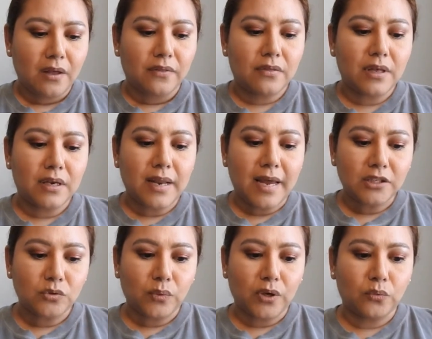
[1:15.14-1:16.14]
The
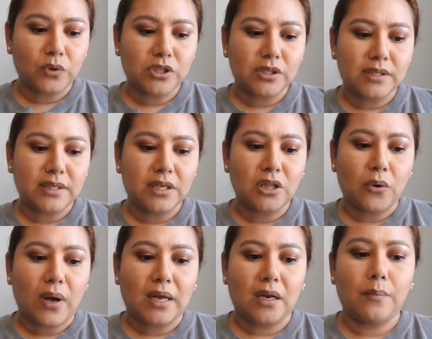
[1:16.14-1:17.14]
next one, which is the Glow
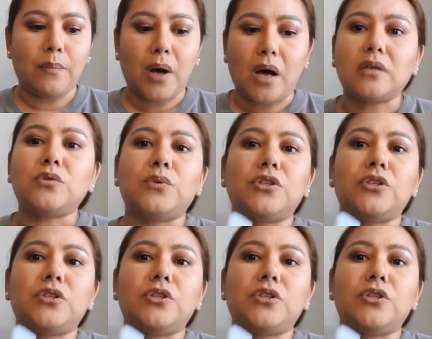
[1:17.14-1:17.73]
Addict box,